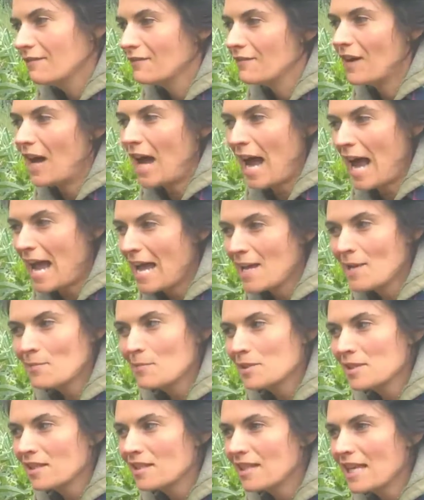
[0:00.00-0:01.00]

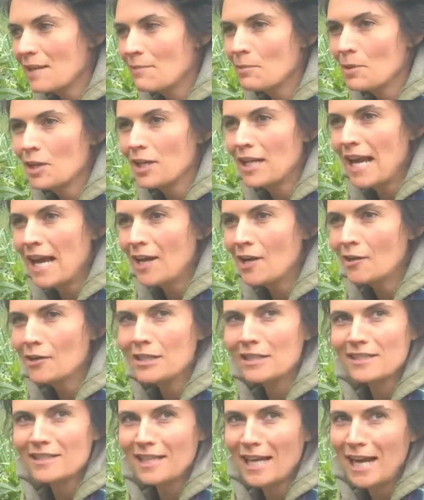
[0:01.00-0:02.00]
vibes that they put out.
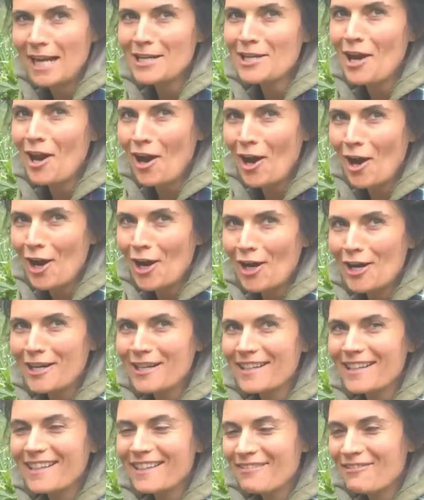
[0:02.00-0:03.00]
It's kind of
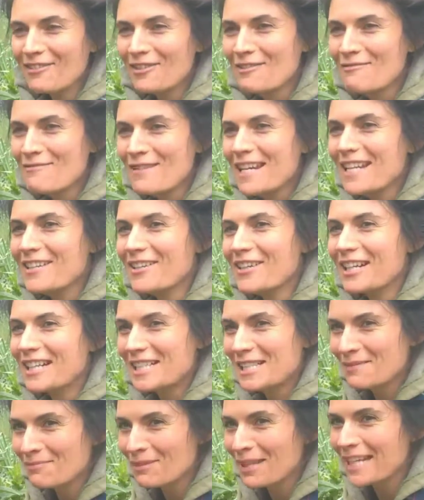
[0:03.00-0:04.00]
hard for me to
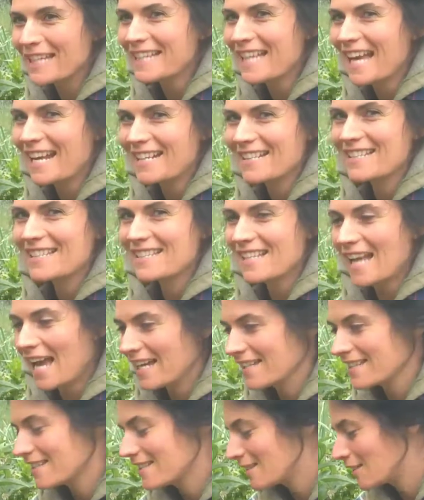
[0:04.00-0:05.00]
explain that in
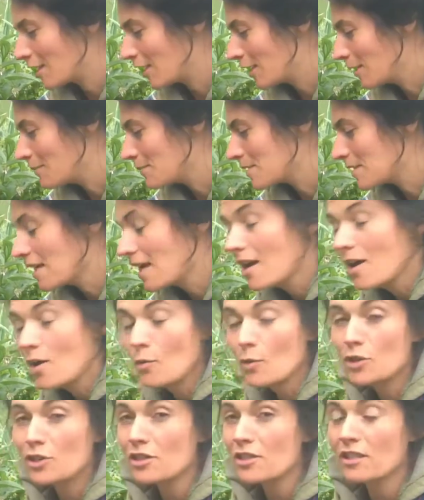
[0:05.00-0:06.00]
science terms,
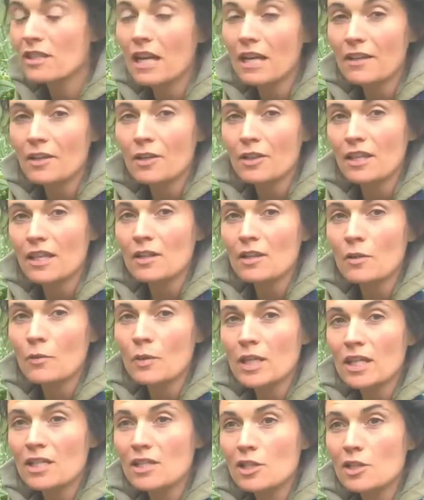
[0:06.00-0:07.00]
which is another thing that
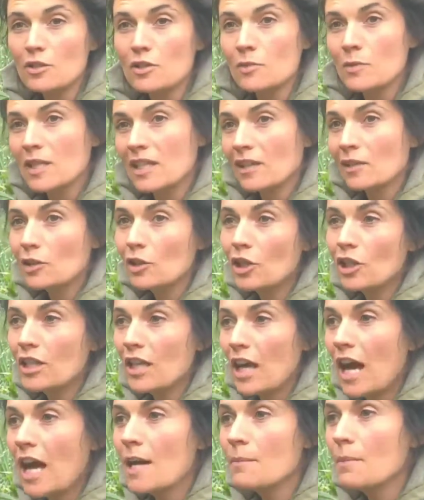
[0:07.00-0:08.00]
we can do is we can look
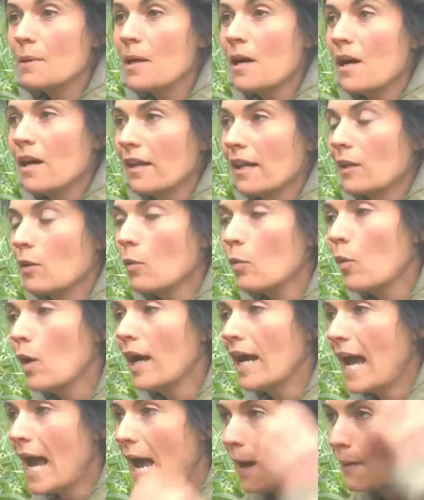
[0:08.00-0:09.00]
up like
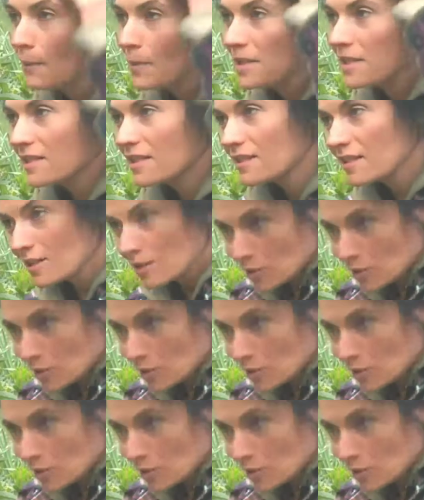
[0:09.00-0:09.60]
what happens in the